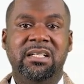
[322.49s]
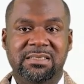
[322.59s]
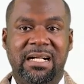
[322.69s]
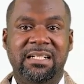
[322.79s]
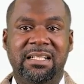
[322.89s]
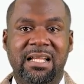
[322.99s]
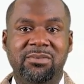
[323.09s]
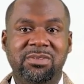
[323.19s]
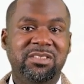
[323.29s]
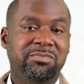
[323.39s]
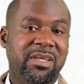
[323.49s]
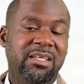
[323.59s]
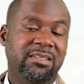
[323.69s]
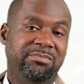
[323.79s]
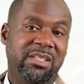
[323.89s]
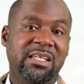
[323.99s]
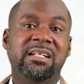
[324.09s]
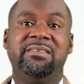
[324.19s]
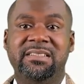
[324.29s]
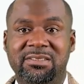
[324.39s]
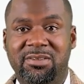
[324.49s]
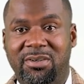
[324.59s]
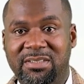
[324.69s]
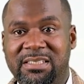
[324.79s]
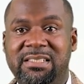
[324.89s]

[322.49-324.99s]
exactly, which may be increased or